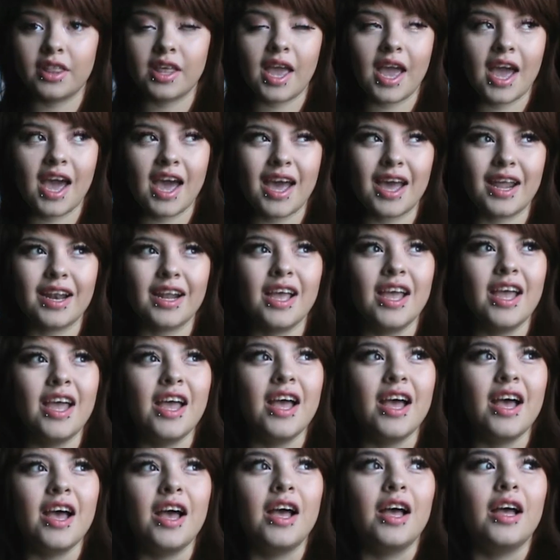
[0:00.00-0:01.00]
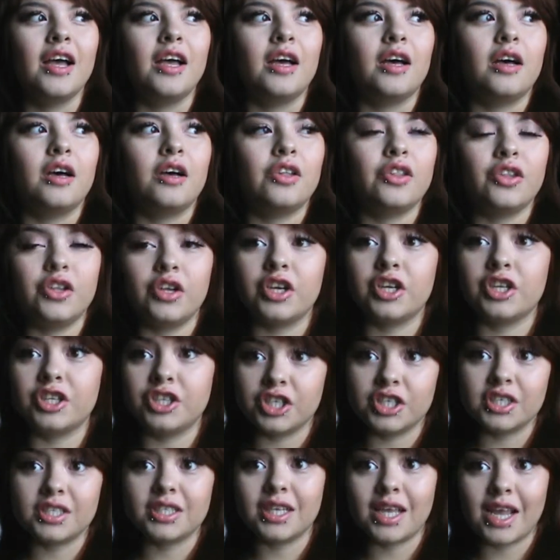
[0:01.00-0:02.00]
They had a look
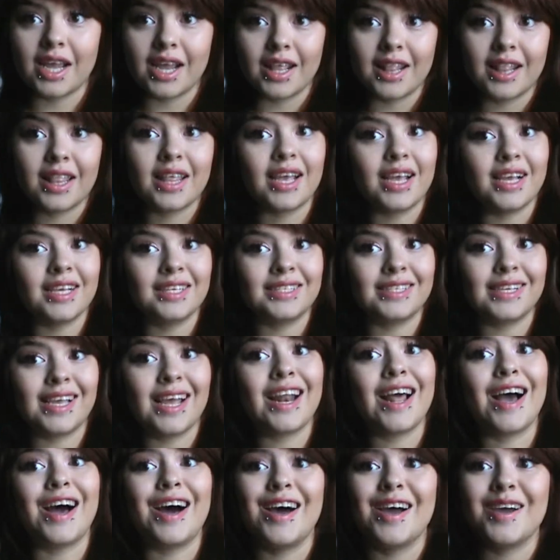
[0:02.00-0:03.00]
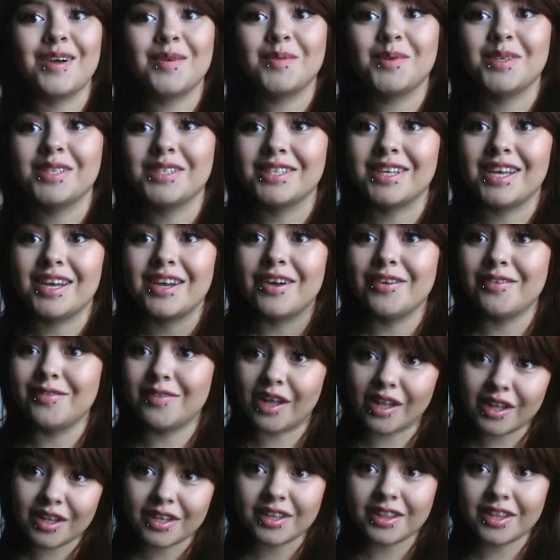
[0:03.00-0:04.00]
just like this and I was
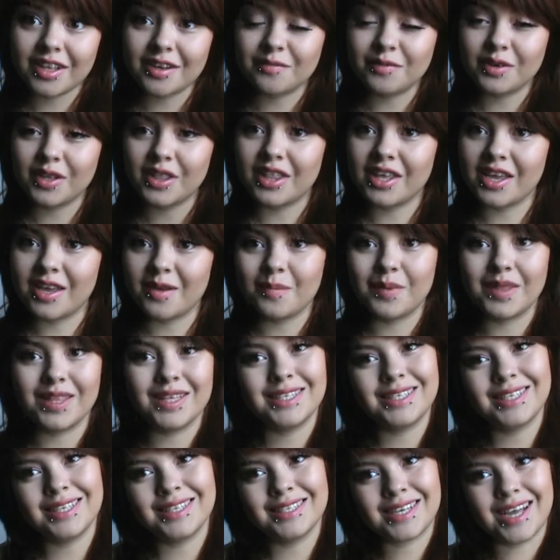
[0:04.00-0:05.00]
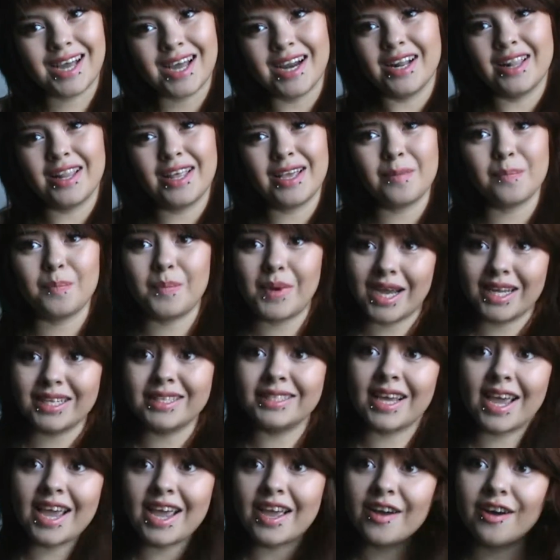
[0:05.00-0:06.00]
fell in love with it, but this is kind of like my
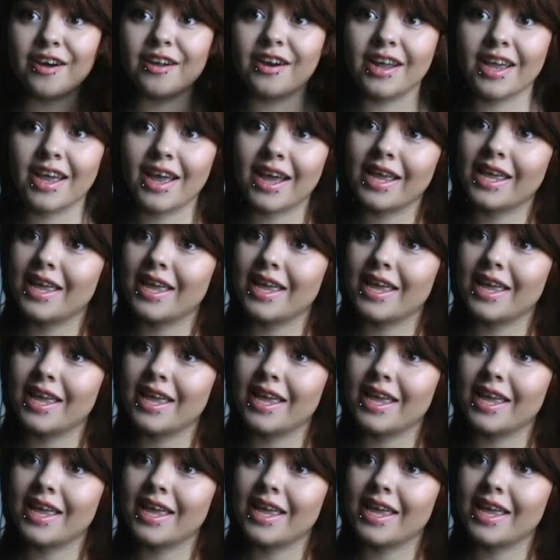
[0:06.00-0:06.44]
take on it, I